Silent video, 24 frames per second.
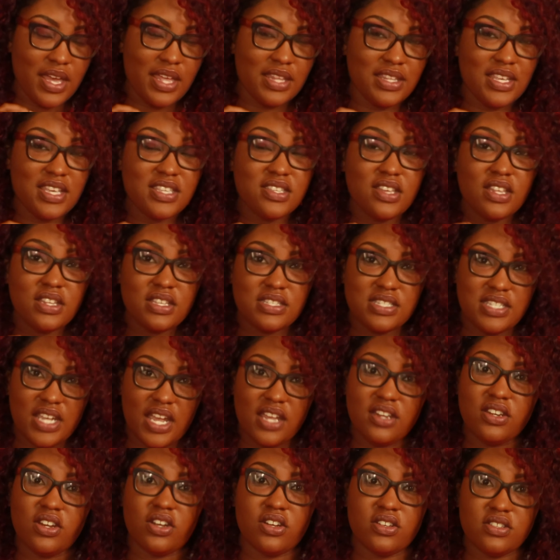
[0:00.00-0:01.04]
These are the
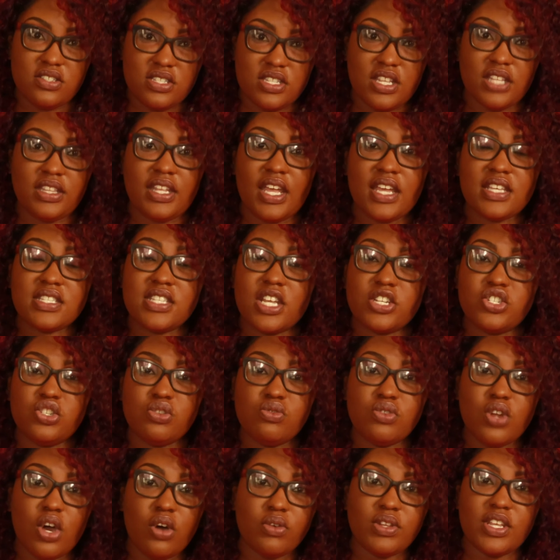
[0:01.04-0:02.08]
standards, the things that
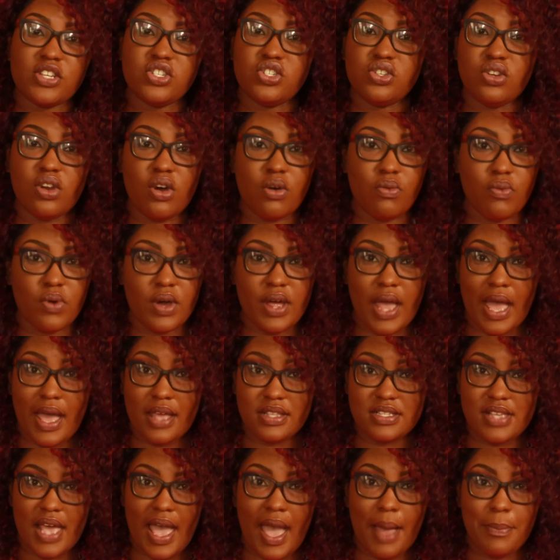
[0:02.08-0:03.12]
you know that you don't want
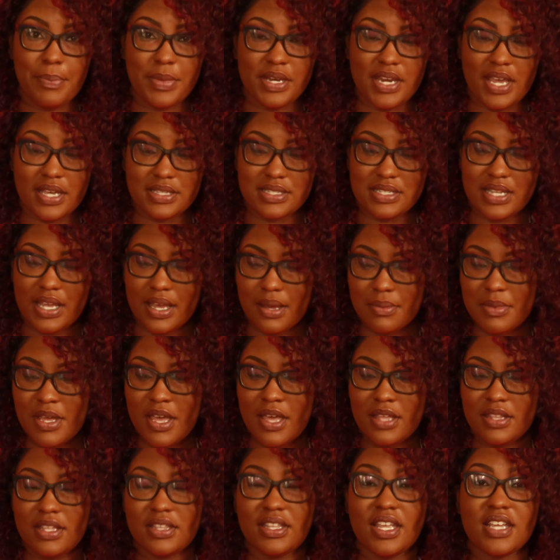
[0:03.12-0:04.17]
to happen next time,
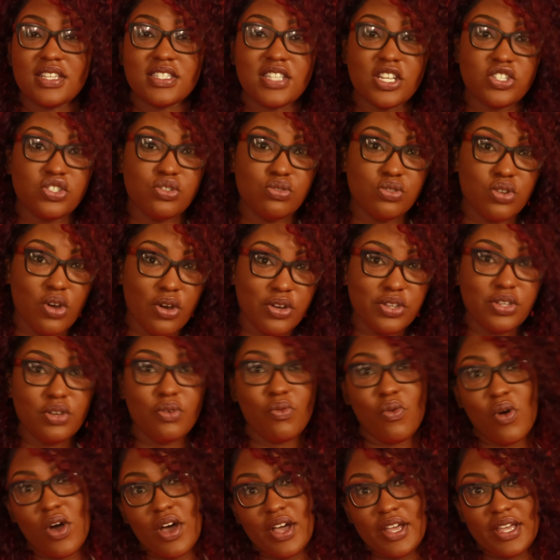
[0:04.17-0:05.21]
the things that you know
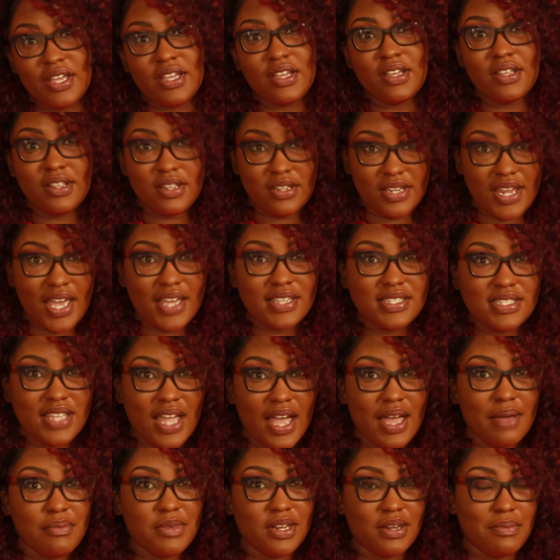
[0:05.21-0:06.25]
you want next
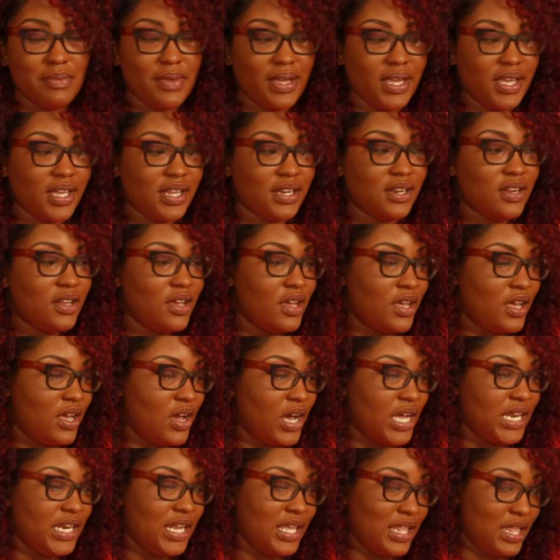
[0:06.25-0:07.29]
time in a man,
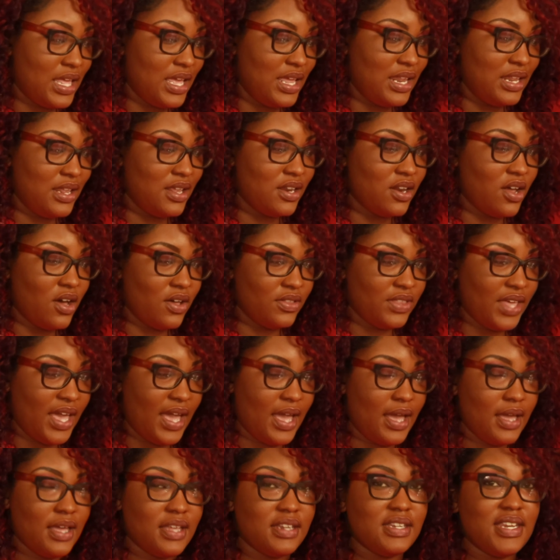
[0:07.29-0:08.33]
and all
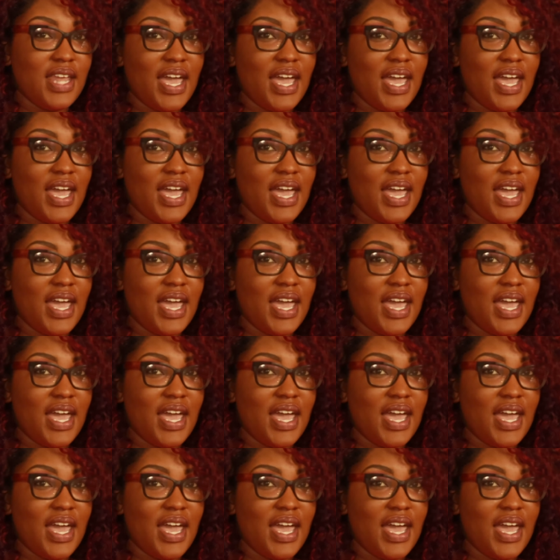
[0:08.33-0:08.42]
that.